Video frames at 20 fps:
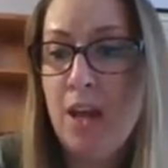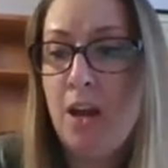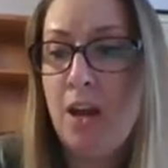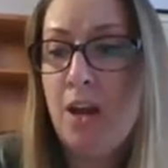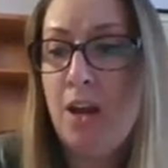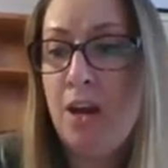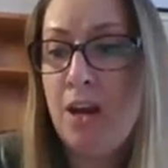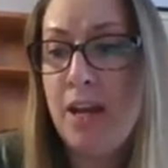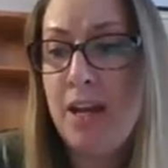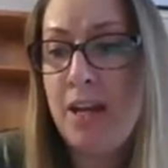
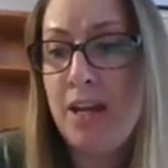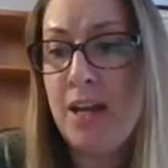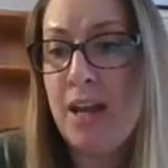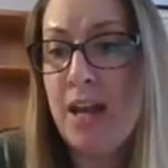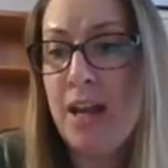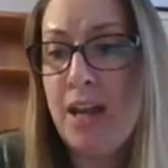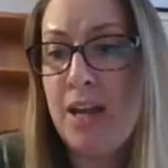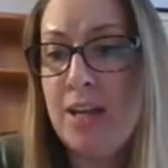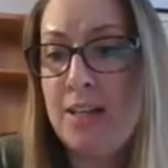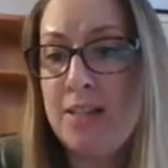All right,
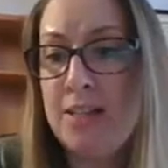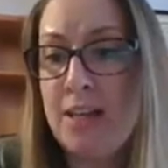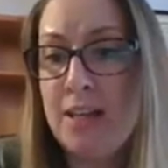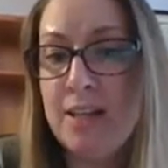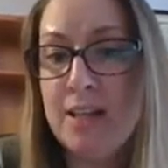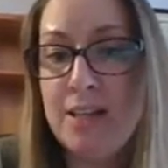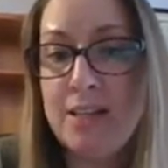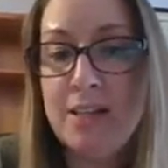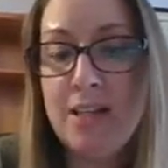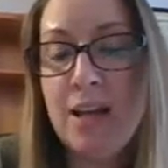guys, and
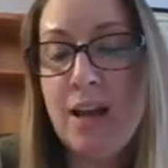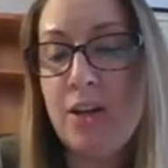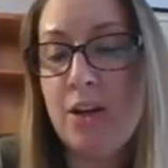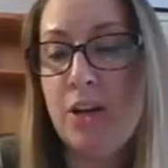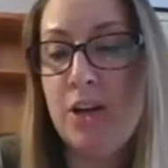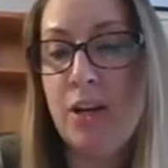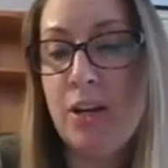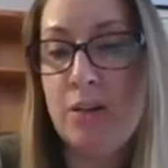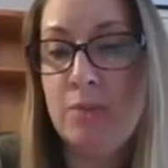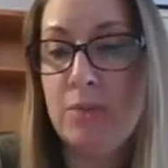then see how
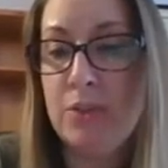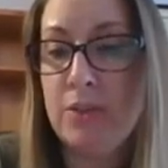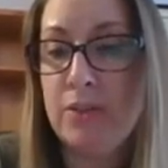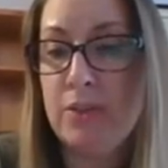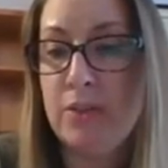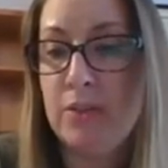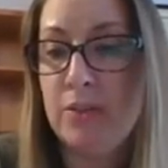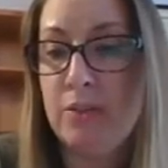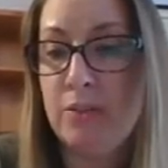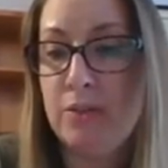your animals
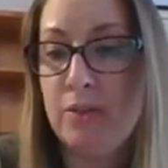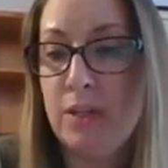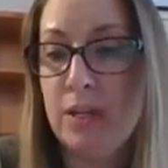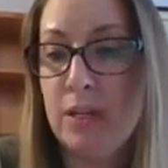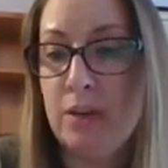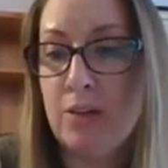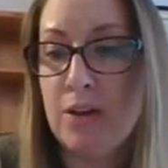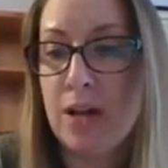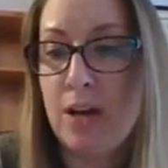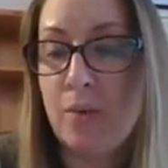do. You
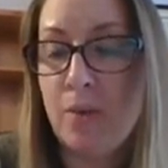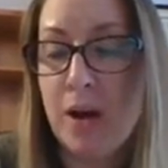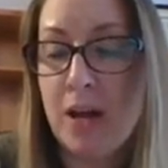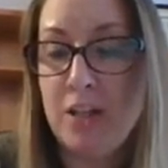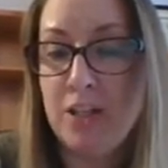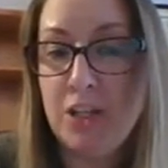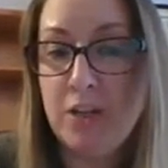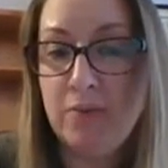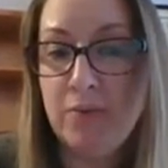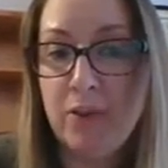know, kind of
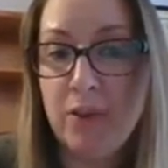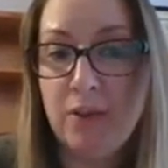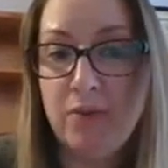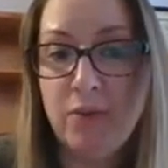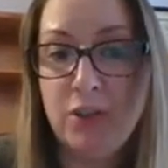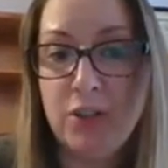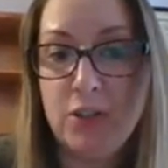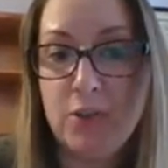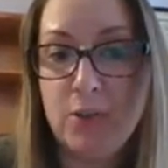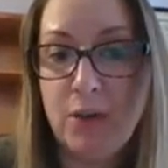watch them for the
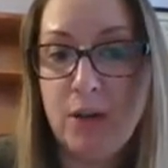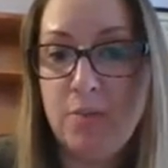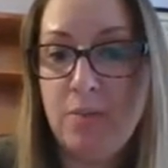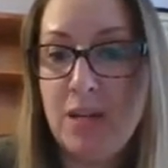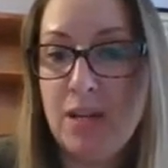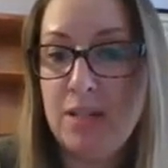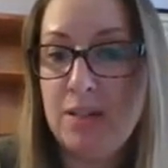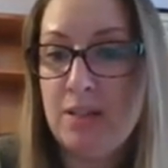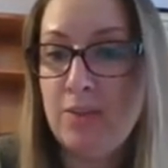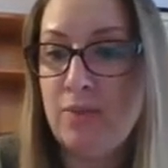first 20
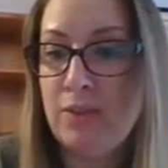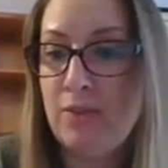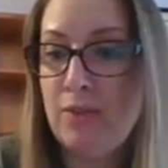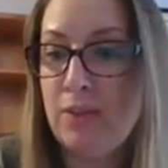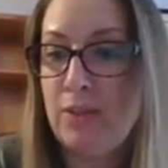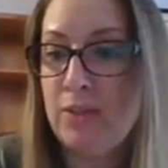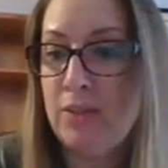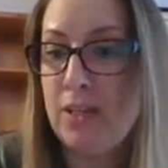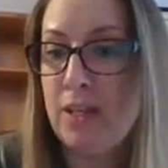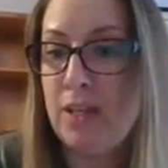minutes of
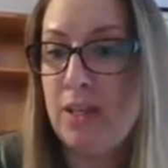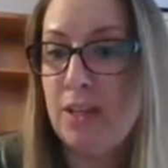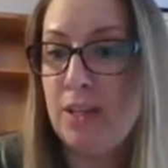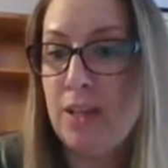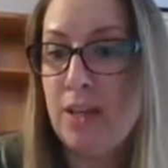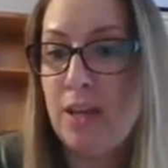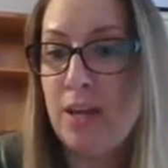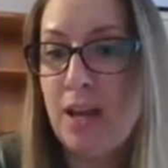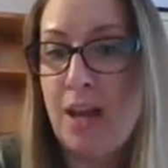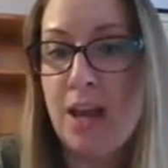diffusing,
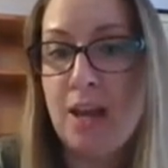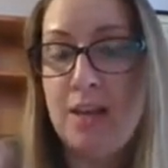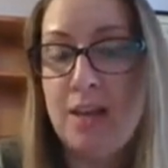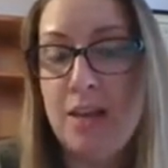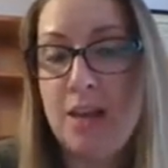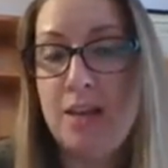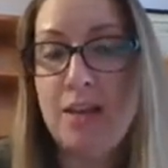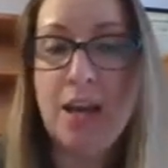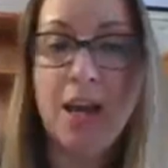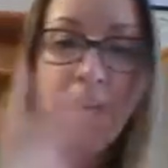and
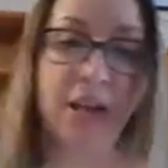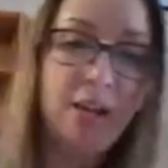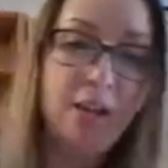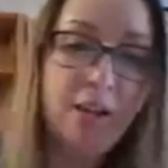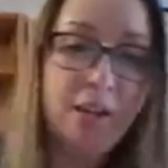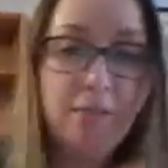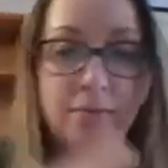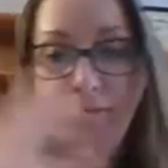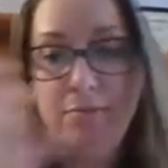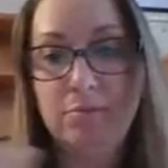then like
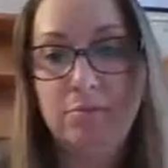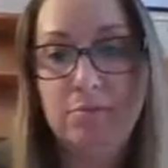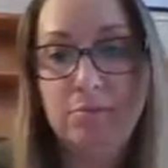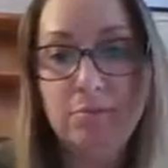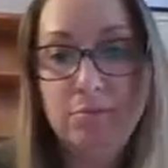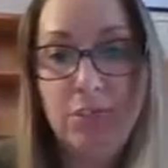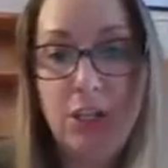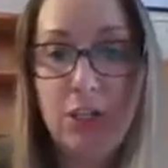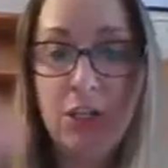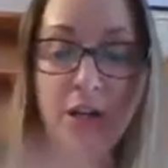
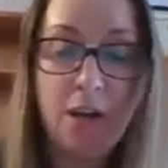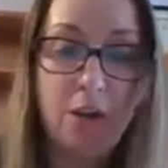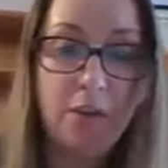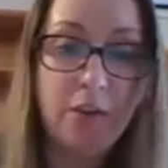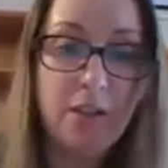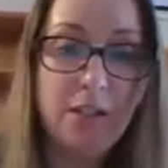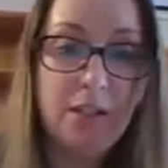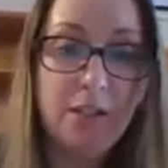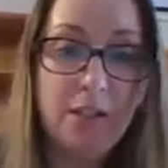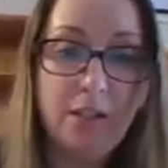you can
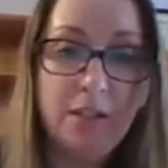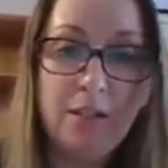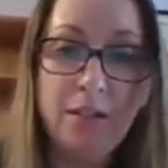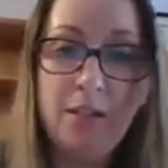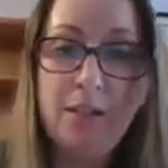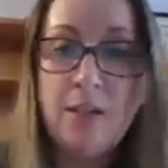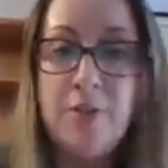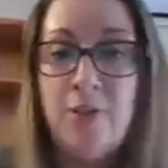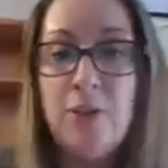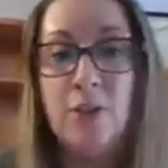always,
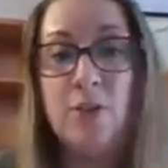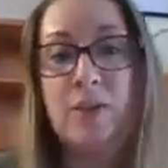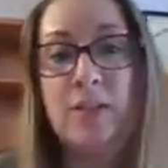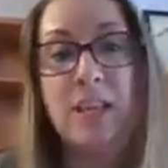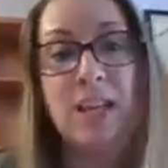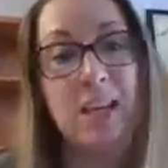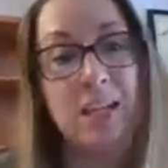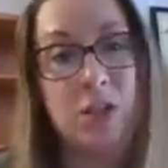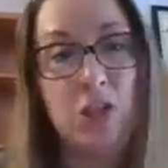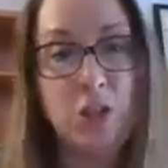if you use
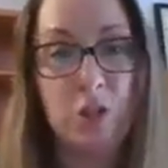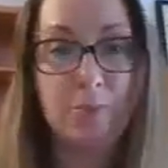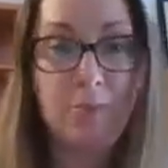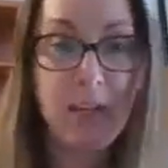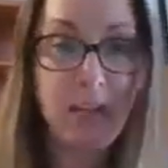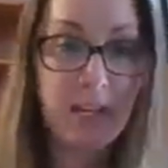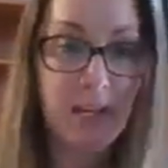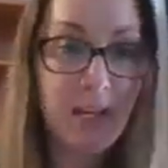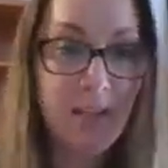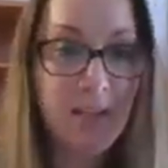the
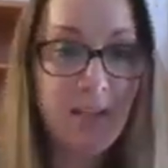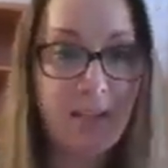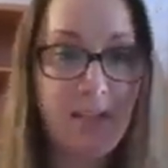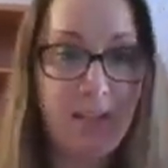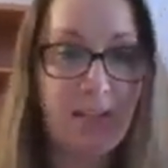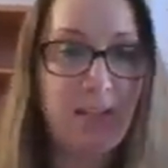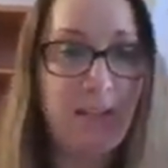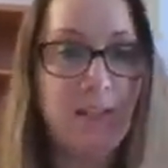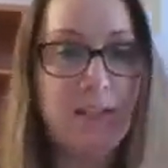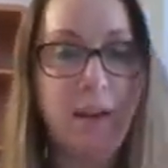intermittent,
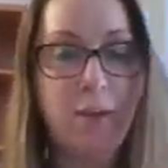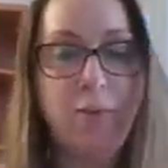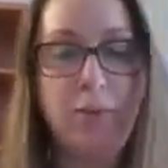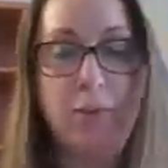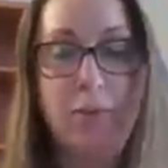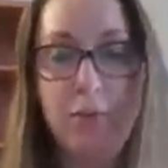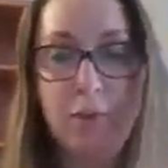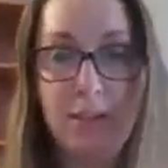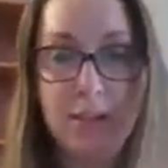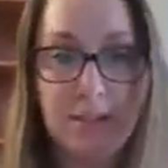it's
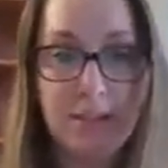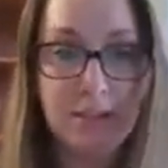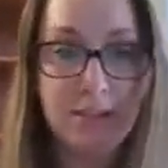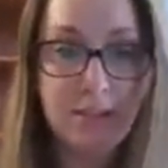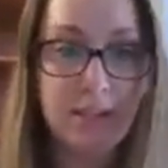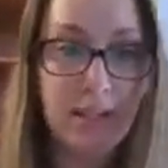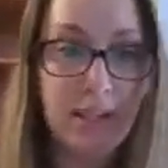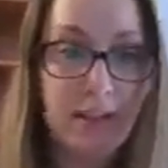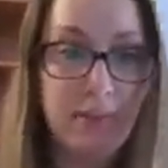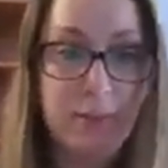helpful because it
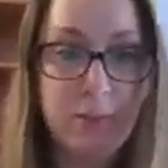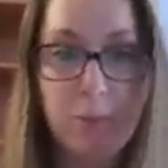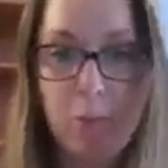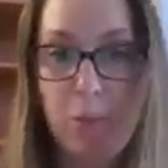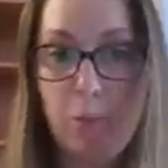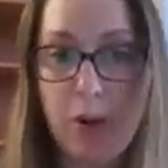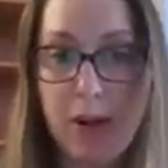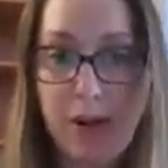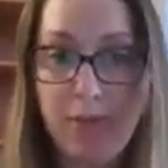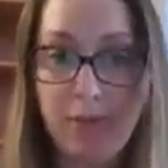gives them a
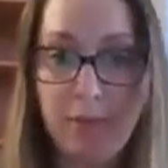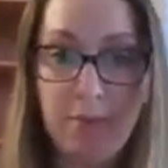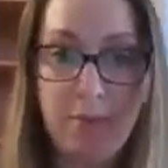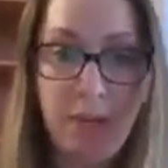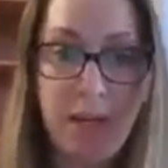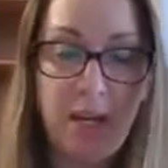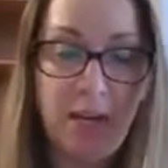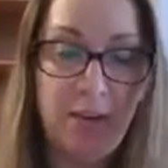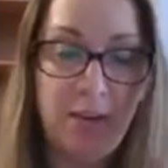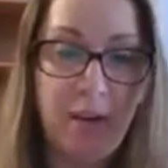break from
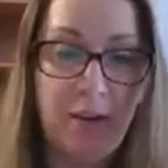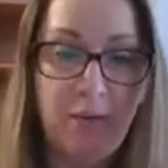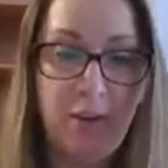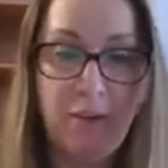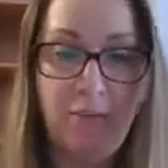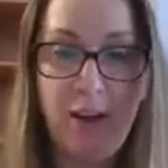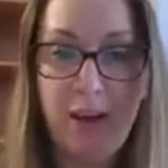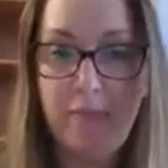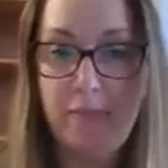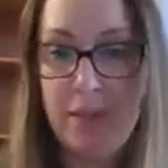it every
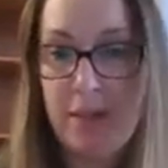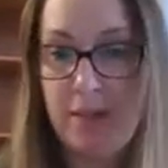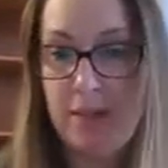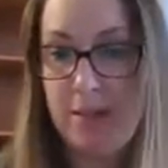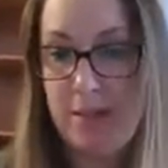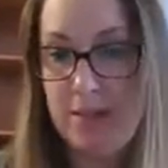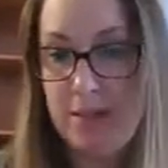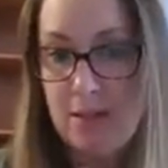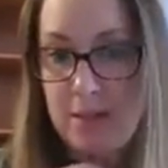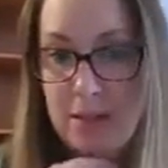5
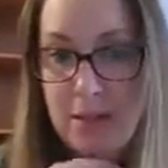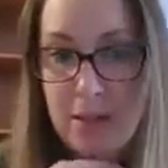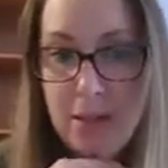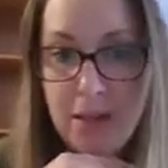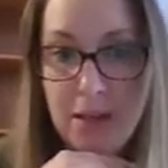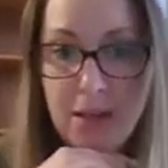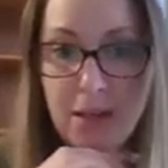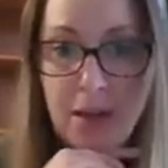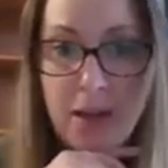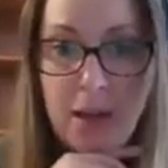minutes.
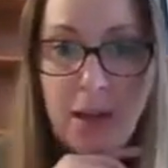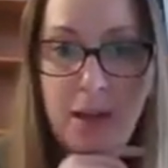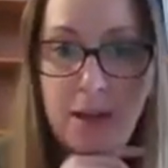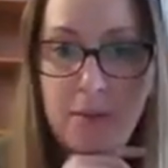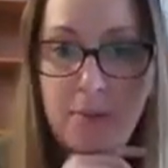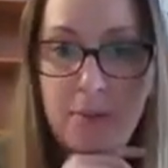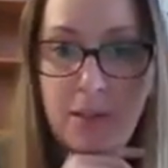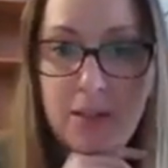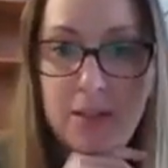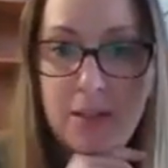
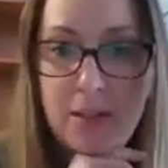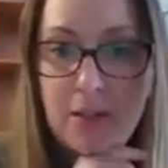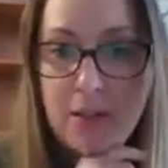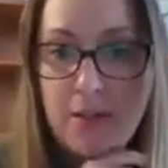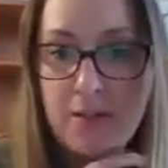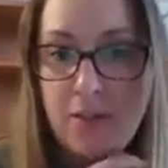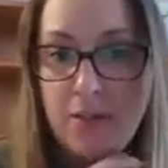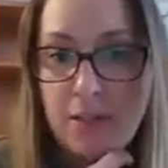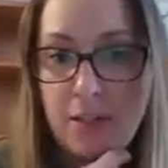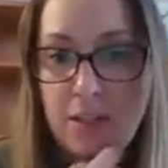So
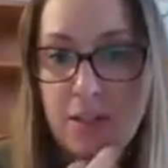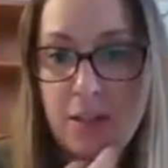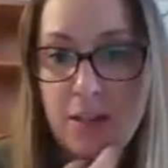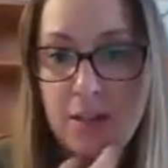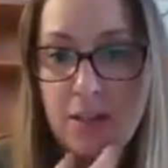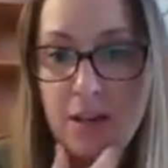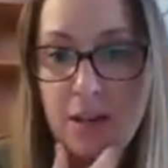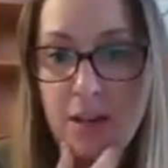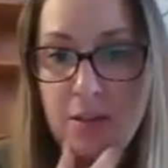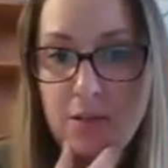definitely check
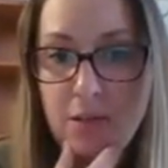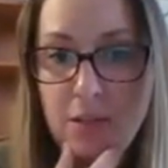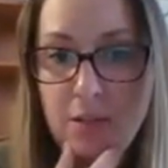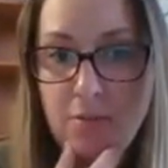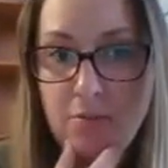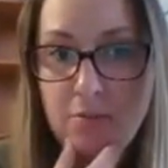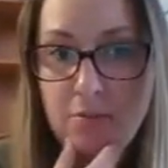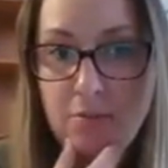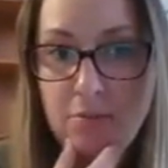that out too.